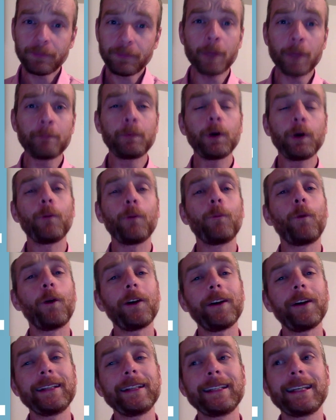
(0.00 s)
But what
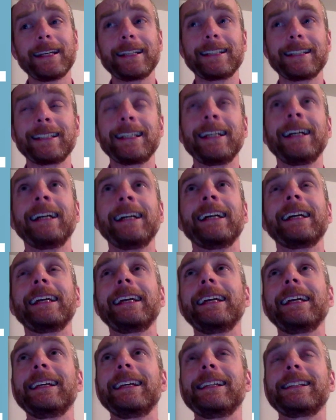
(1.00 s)
I did
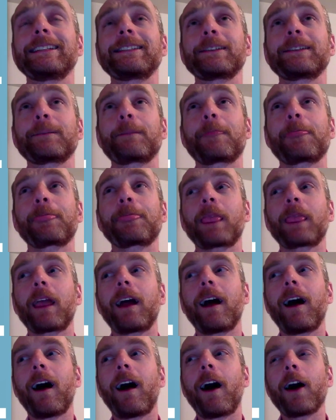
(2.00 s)
is
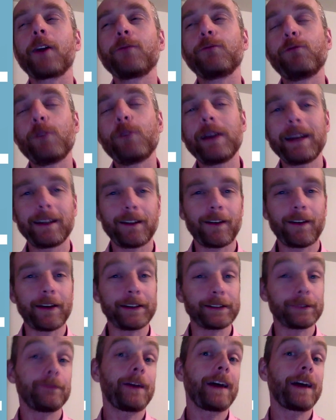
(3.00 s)
I
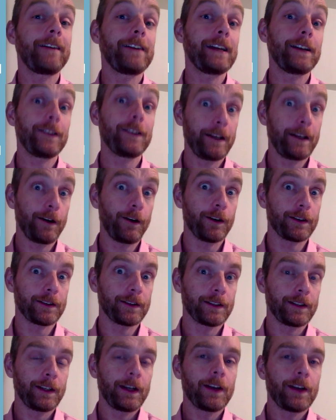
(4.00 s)
realized very early on
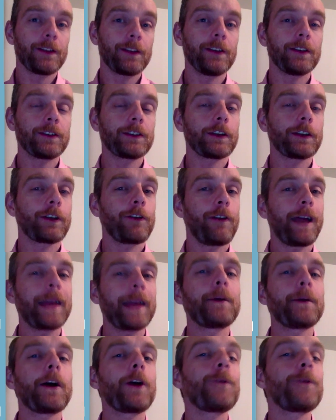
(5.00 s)
that to
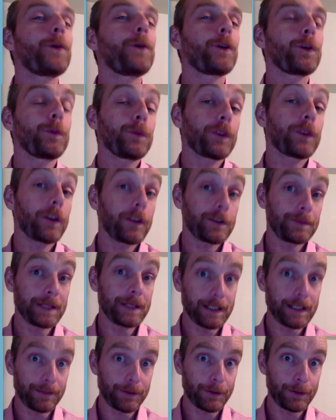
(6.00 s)
create my own product was going to be
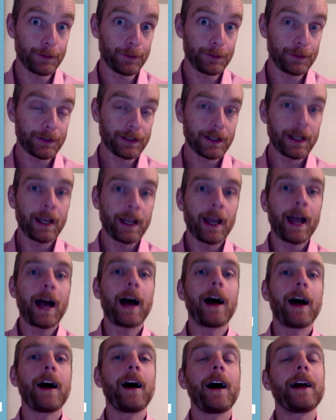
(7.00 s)
difficult,
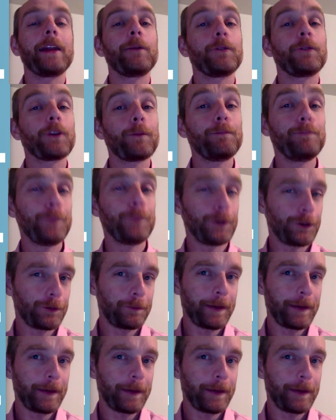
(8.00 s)
and it was a much